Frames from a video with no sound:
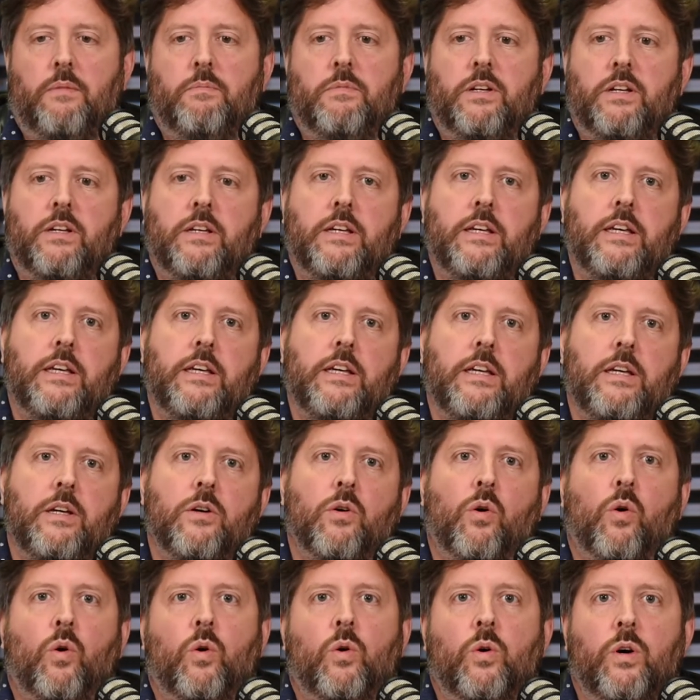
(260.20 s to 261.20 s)
he
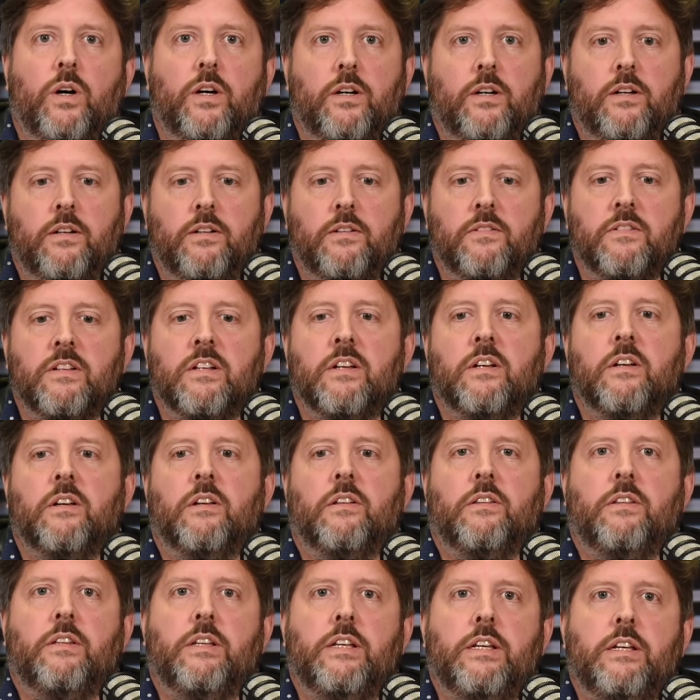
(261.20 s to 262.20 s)
or her
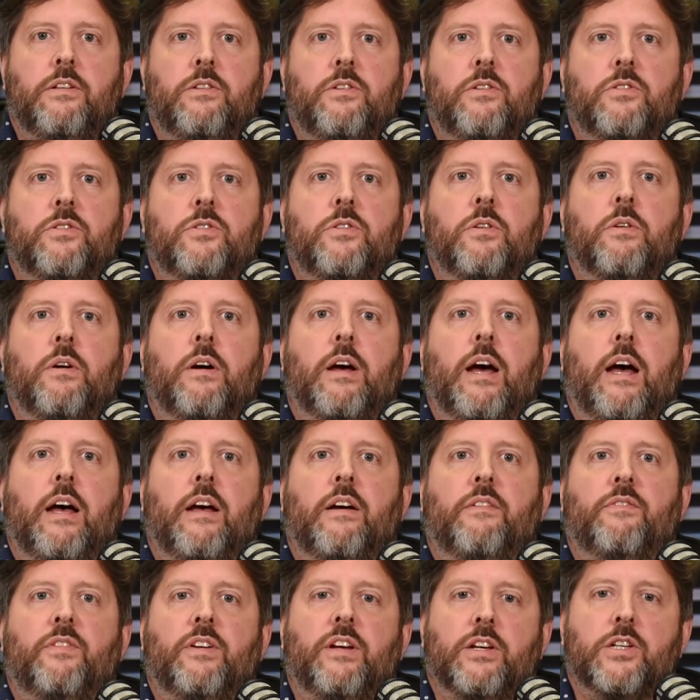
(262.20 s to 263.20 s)
needs to
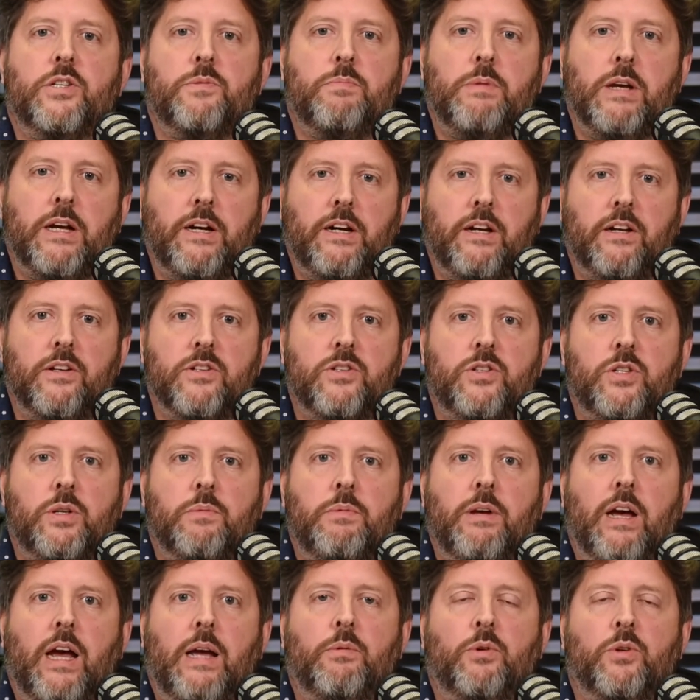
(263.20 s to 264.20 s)
have experience to
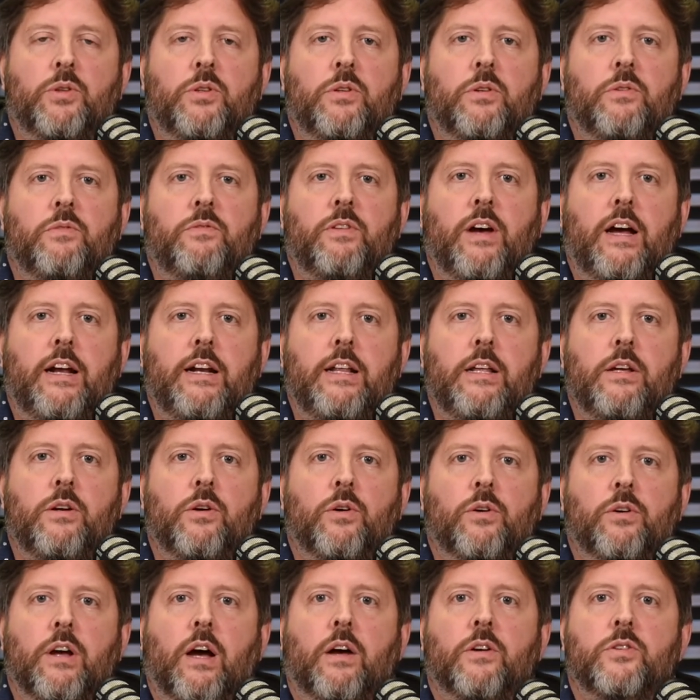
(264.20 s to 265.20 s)
be able to value
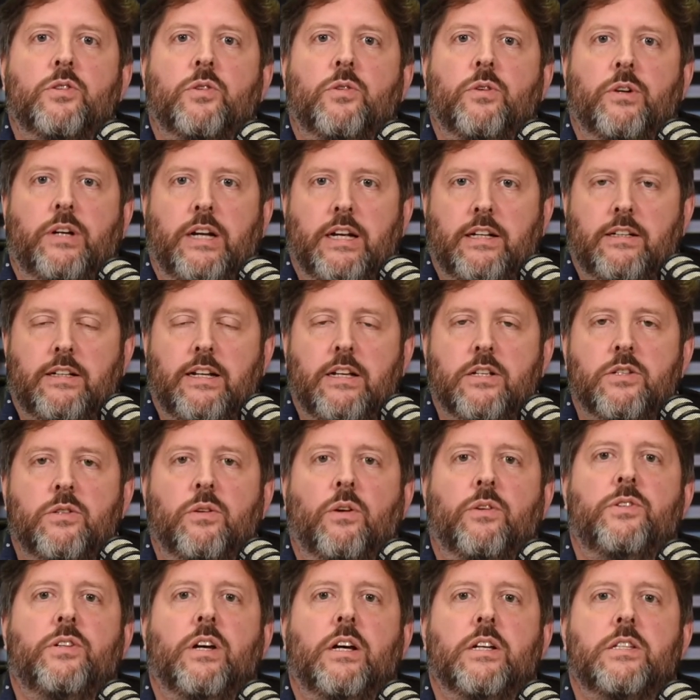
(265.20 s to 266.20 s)
your house correctly. It's
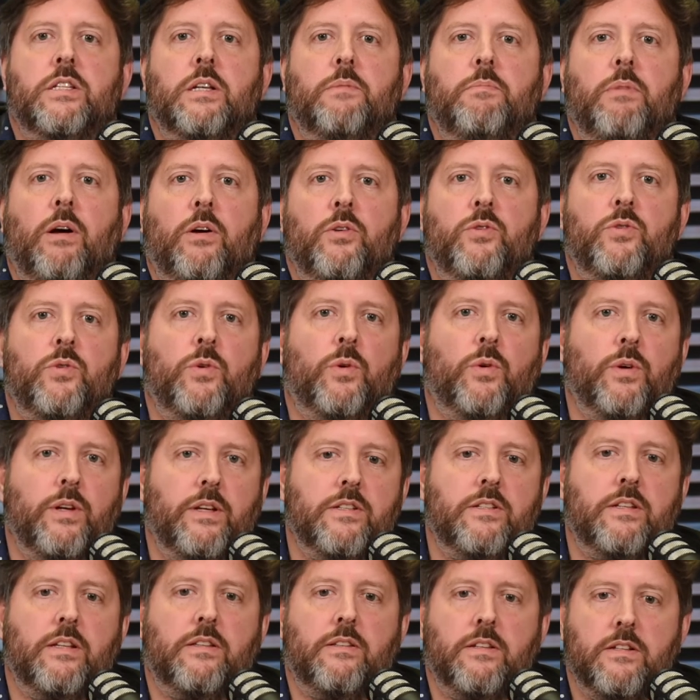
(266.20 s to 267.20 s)
not just about drawing
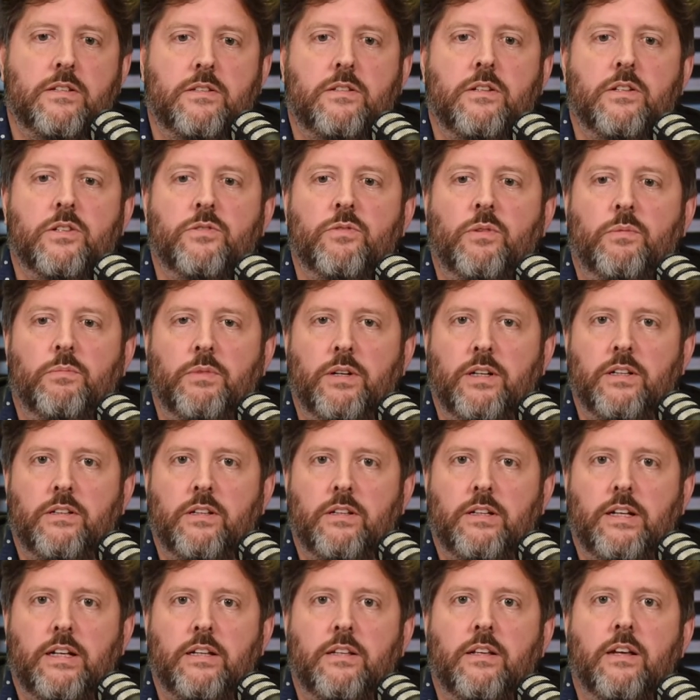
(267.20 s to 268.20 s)
statistics from the
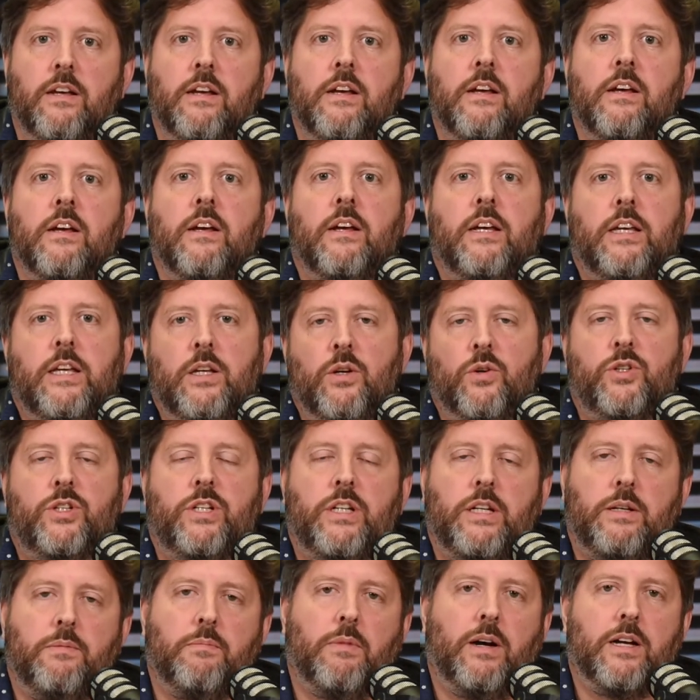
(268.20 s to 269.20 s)
internet. He or
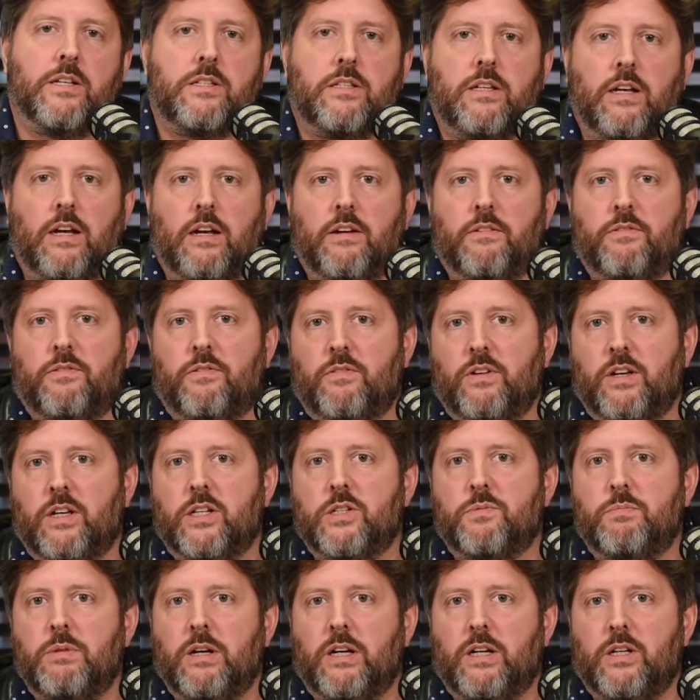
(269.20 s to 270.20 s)
she must have the
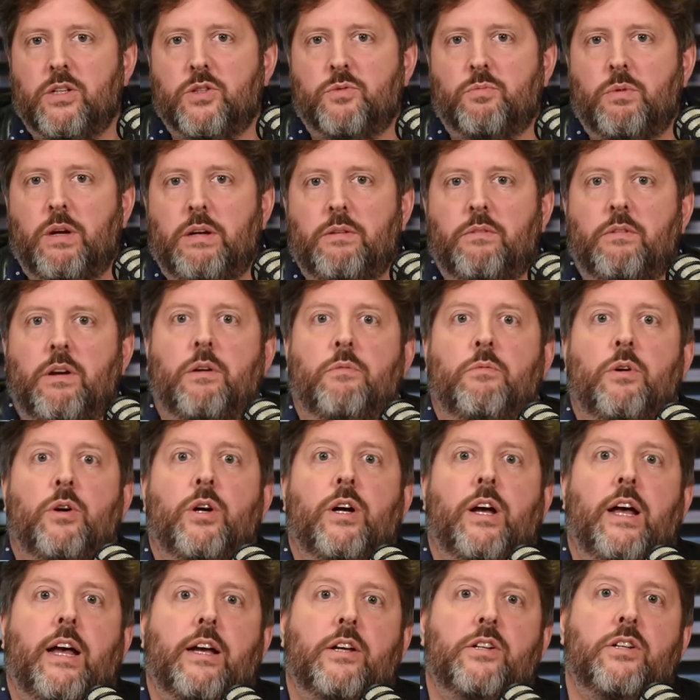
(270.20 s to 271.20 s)
experience where they
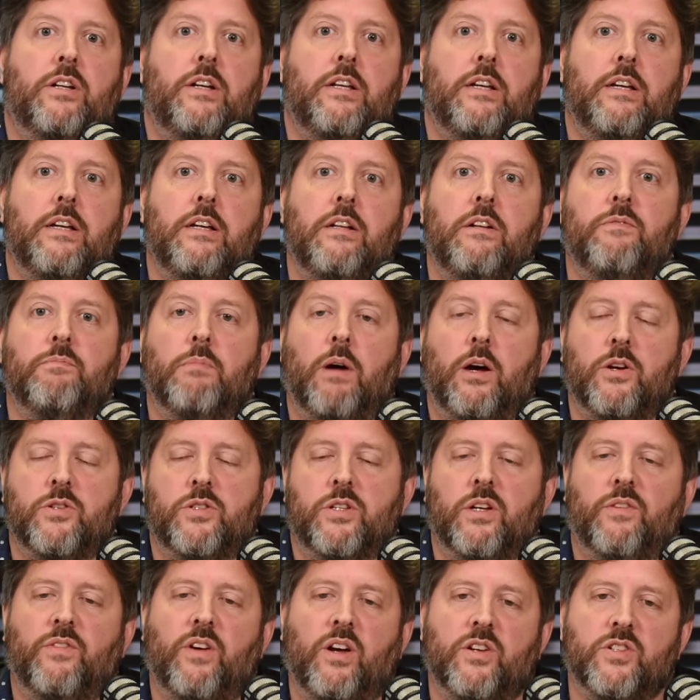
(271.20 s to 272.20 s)
were actually in most
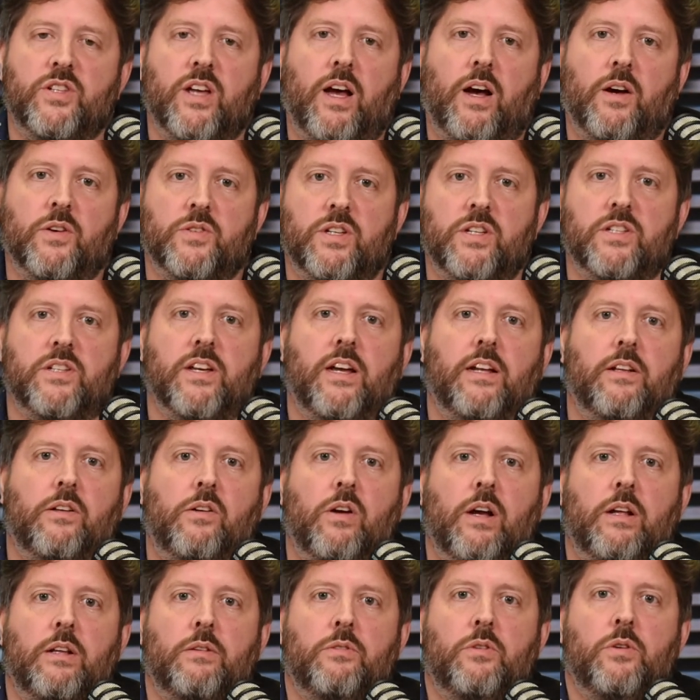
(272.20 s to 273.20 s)
of those houses and
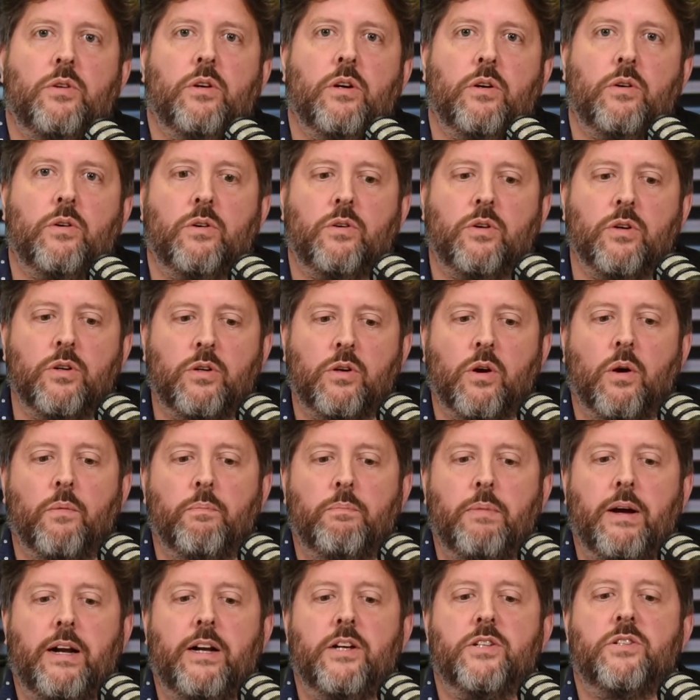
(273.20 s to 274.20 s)
can do a good
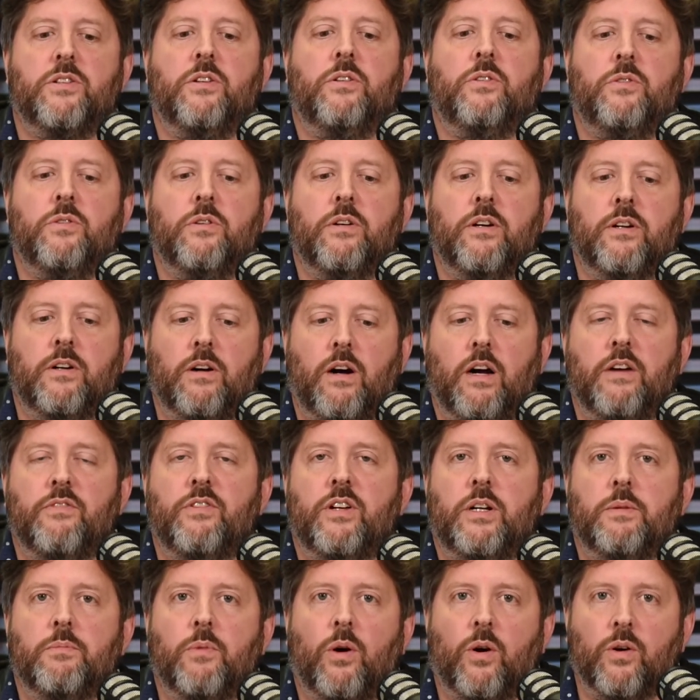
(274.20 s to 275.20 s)
comparison to arrive at
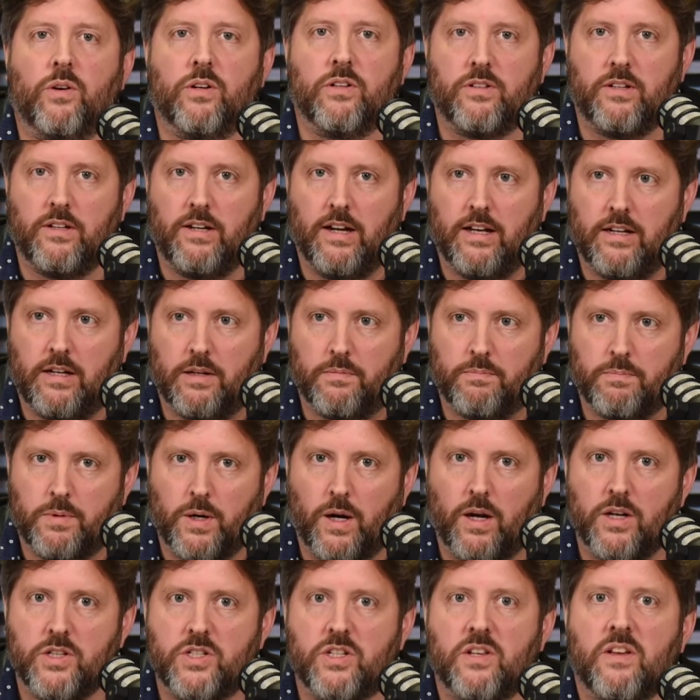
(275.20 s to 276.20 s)
a market-related
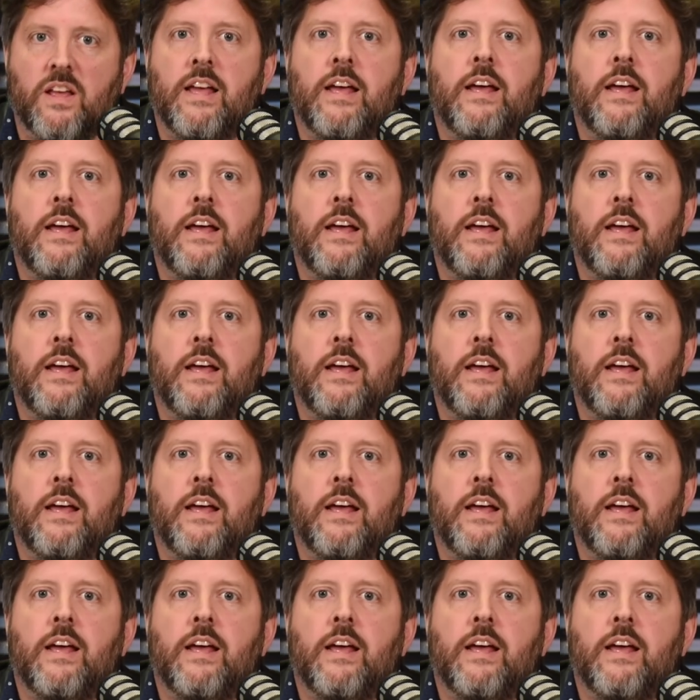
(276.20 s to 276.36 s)
price.